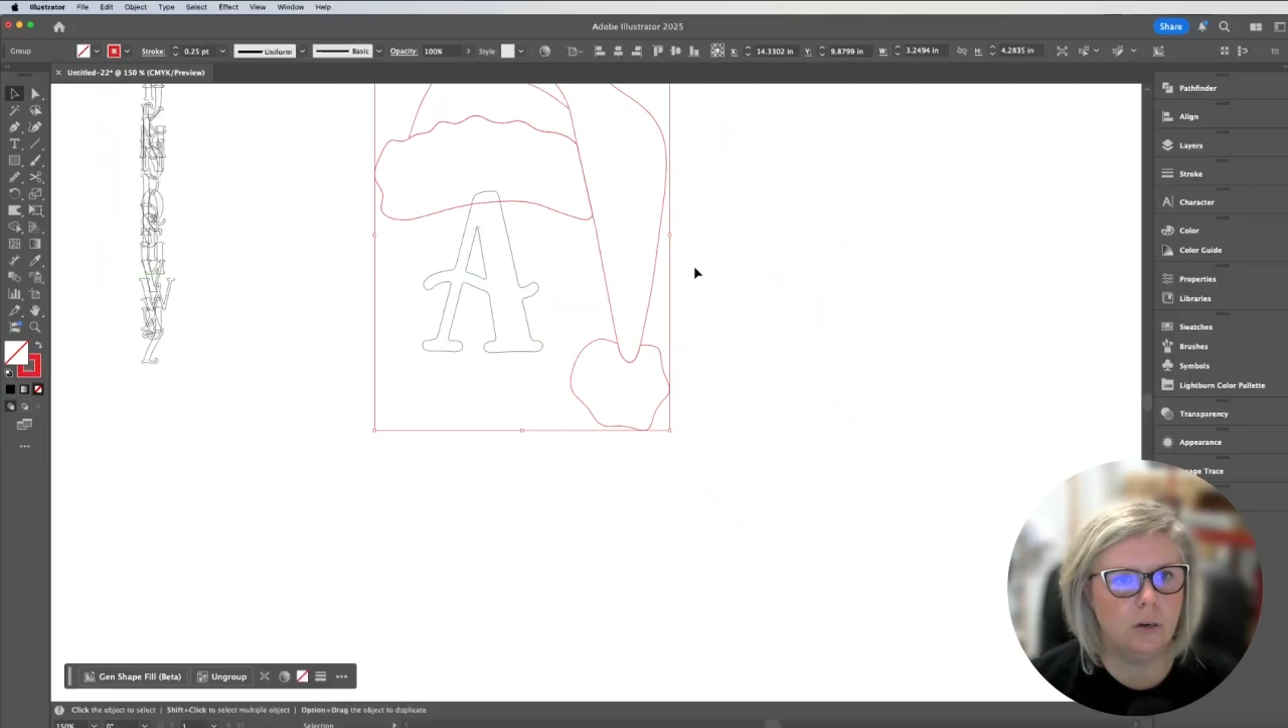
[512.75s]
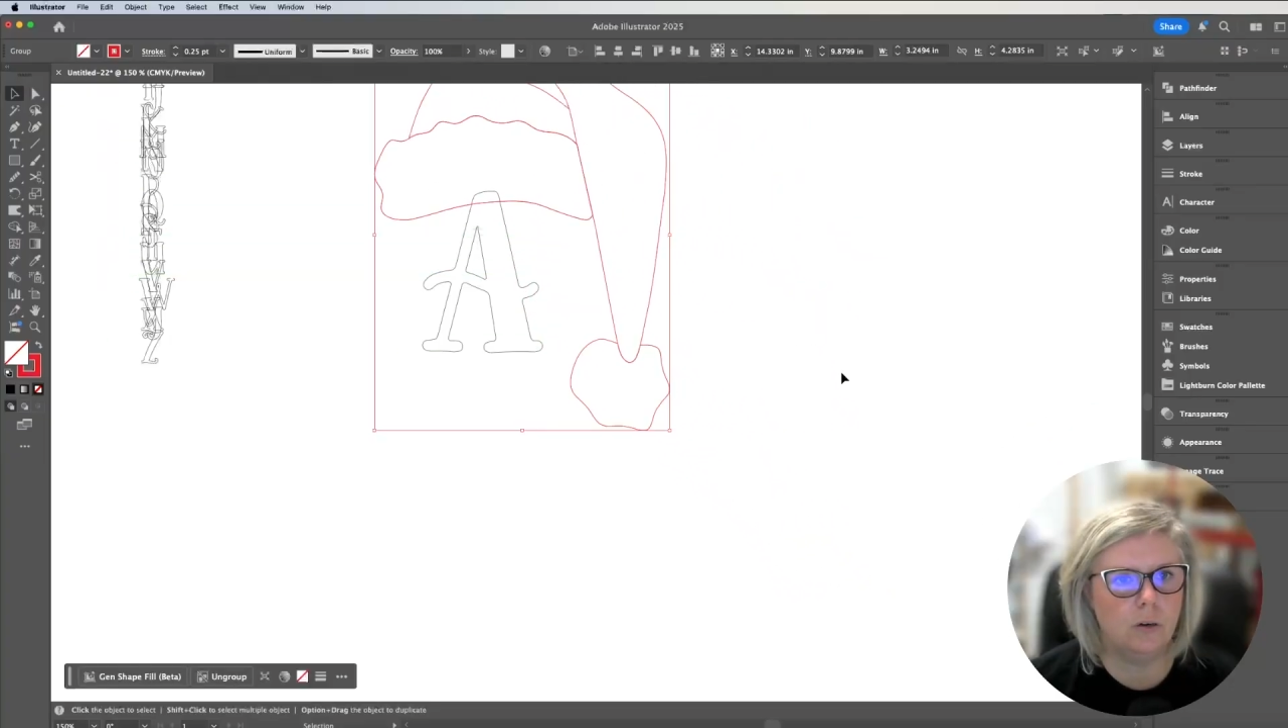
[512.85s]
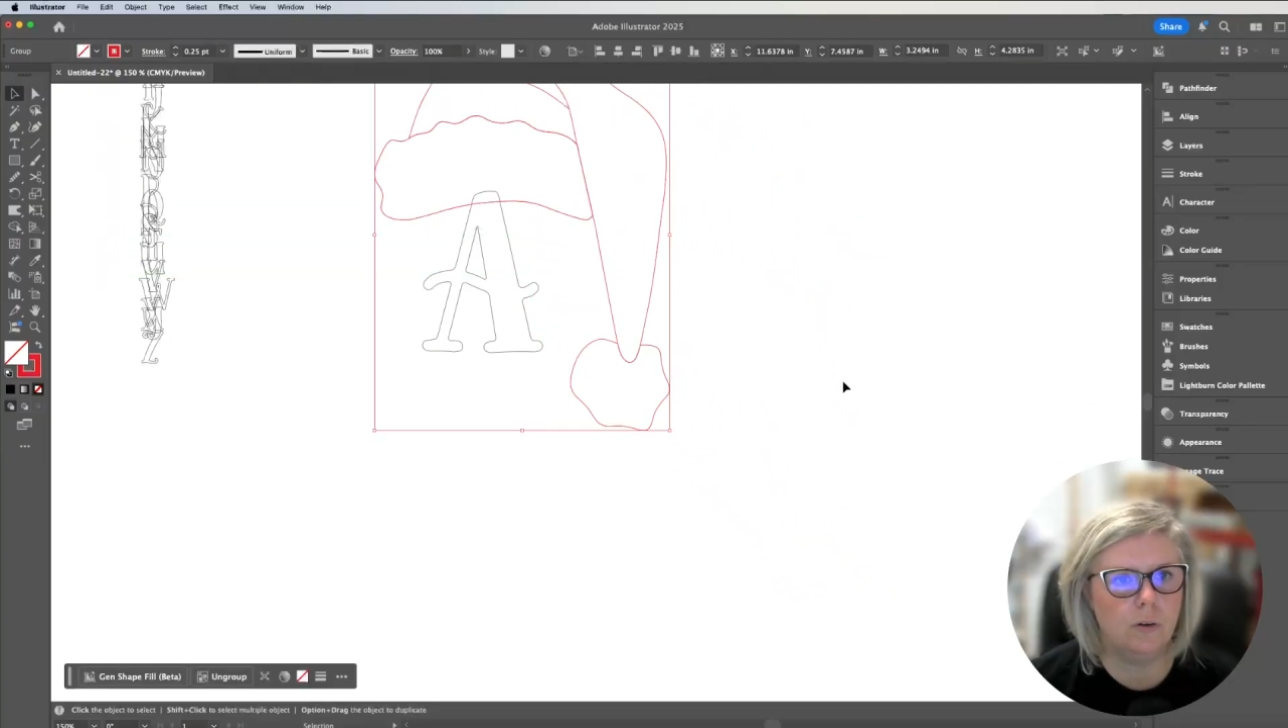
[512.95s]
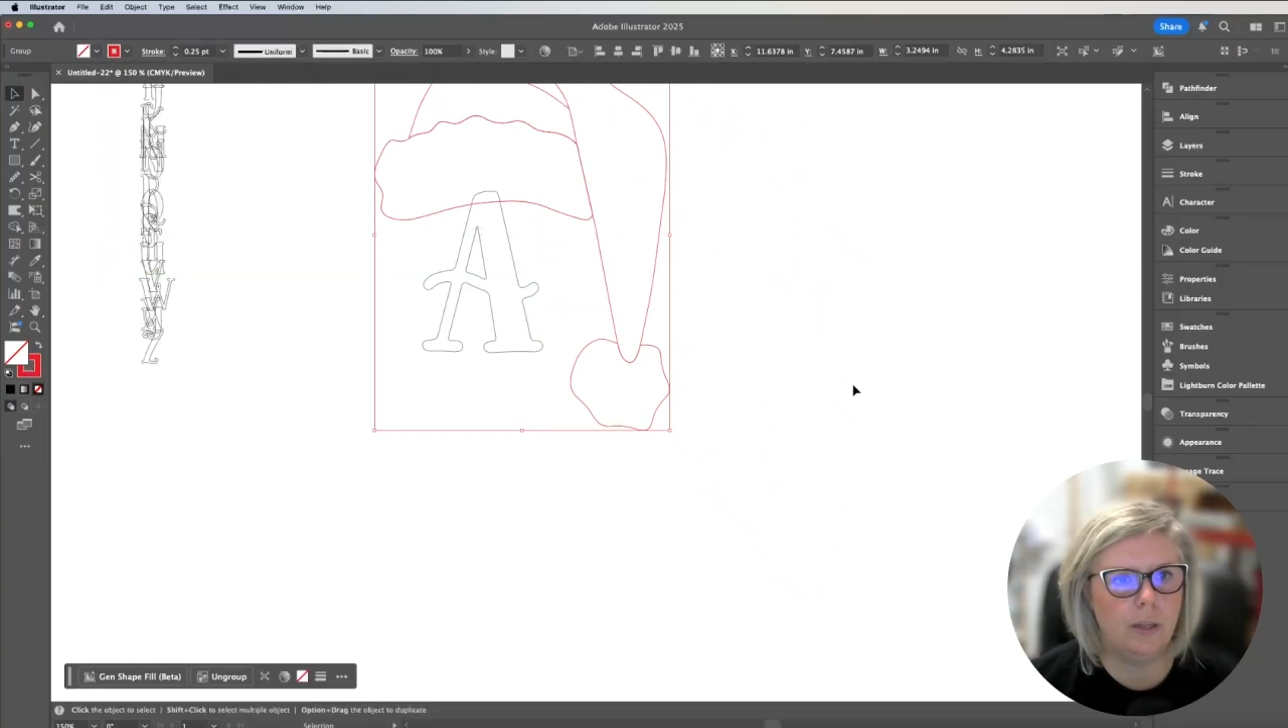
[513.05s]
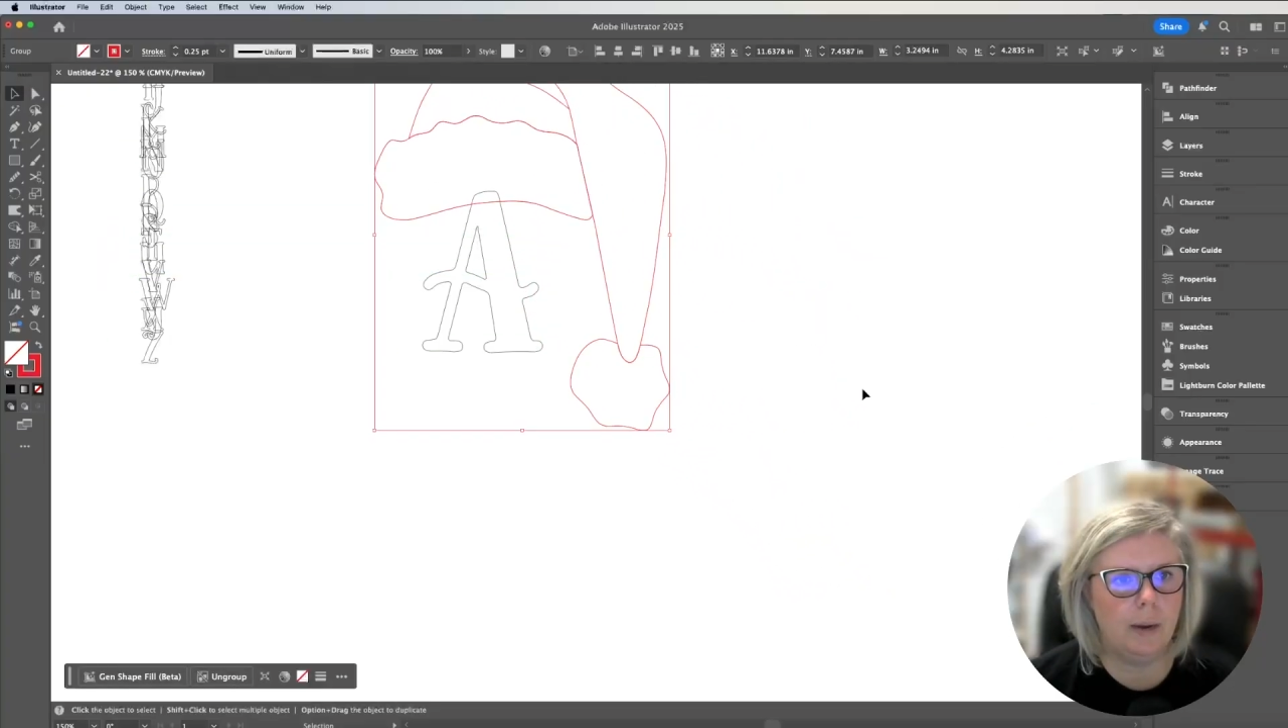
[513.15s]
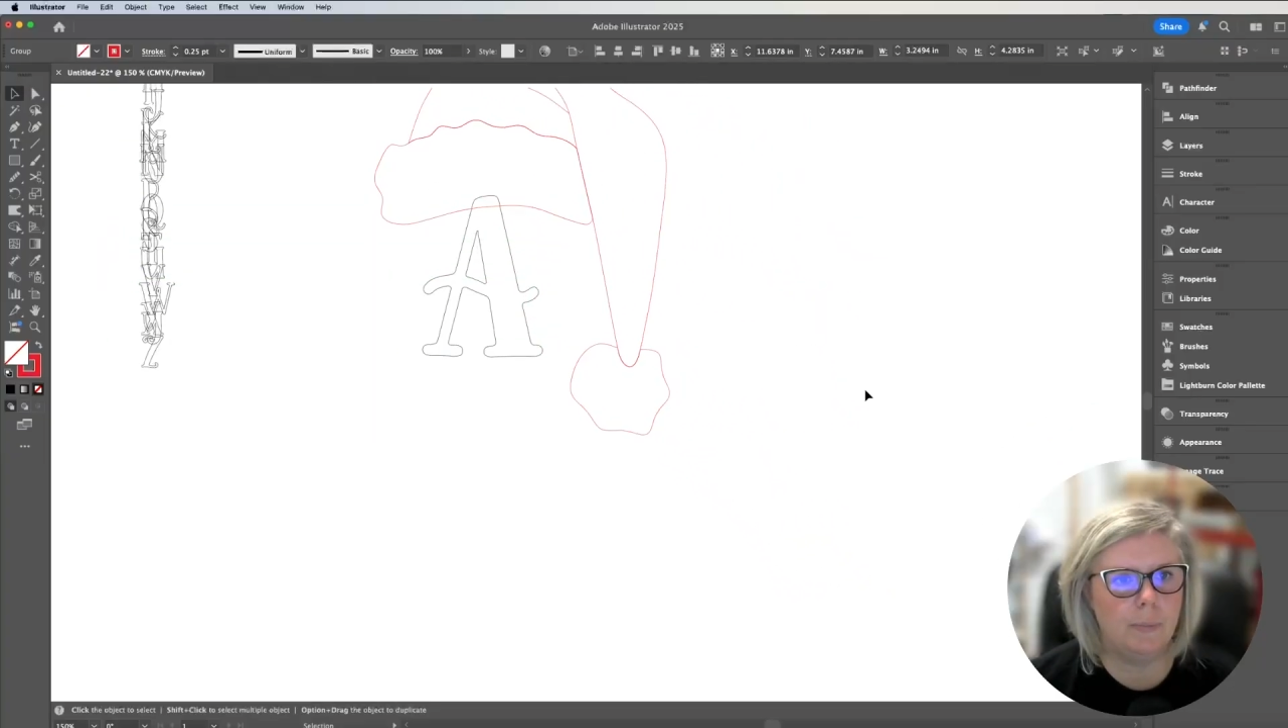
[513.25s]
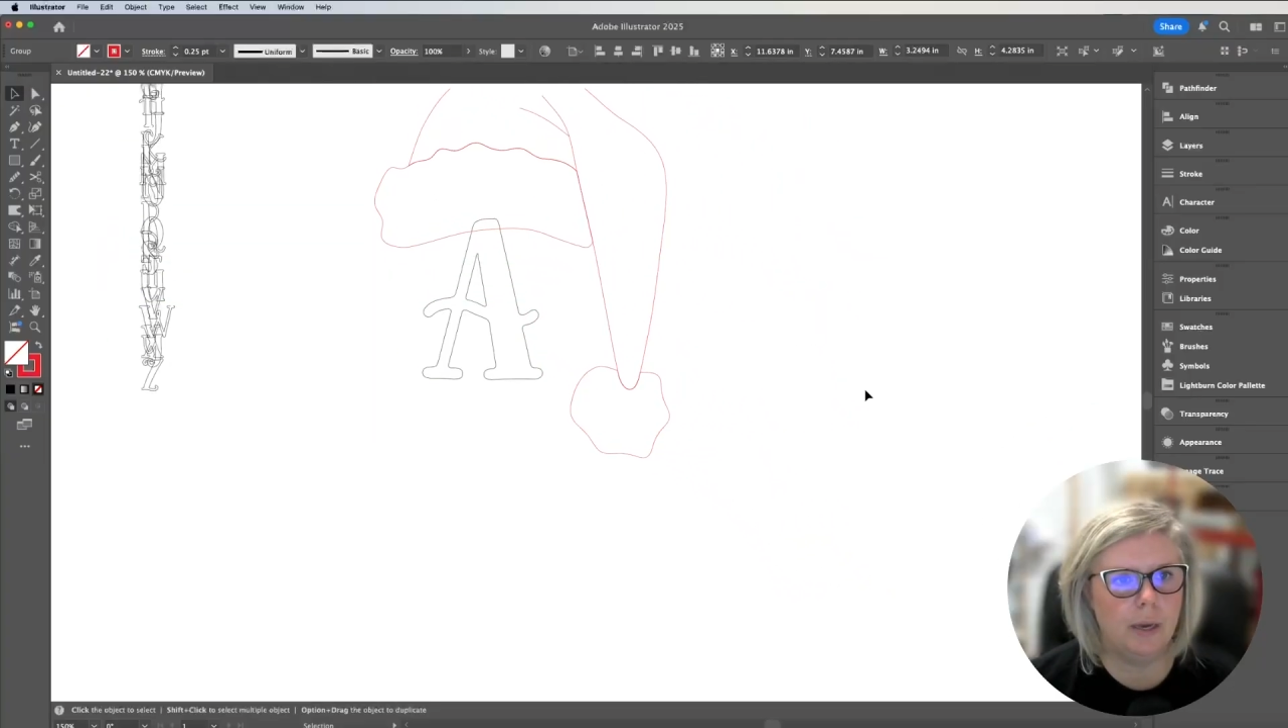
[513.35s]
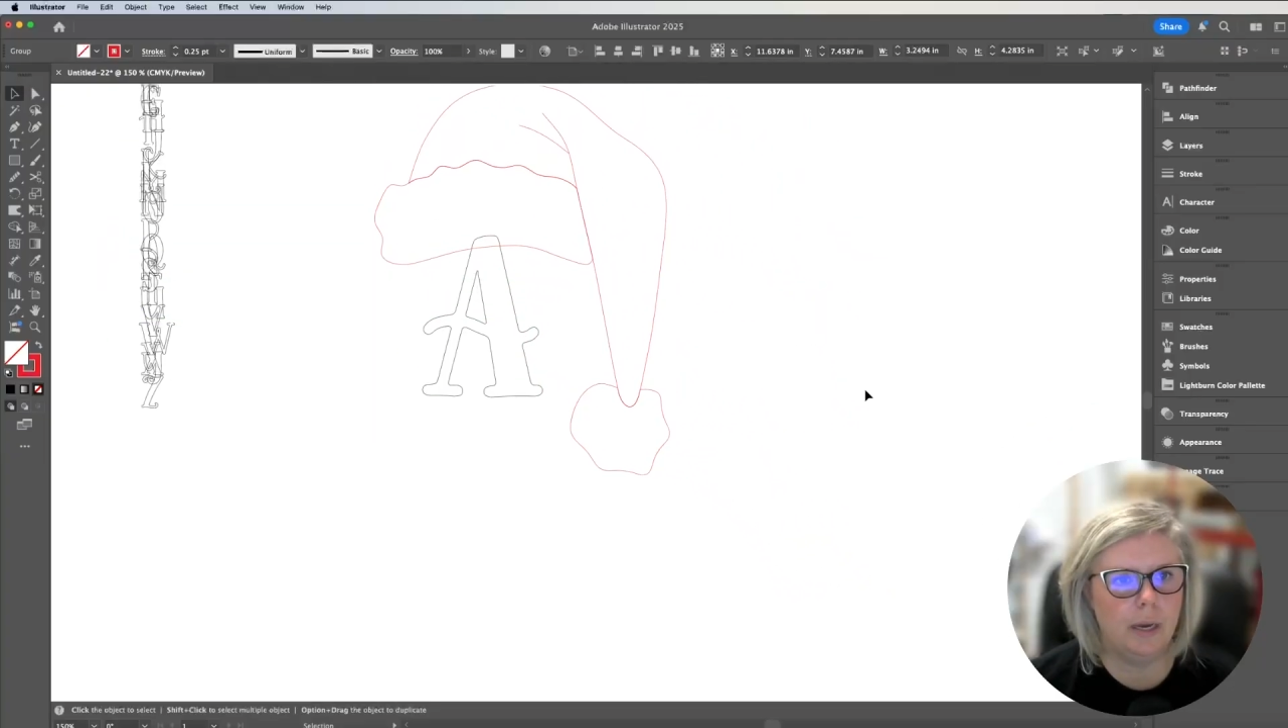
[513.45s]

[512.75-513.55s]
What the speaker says: overlap the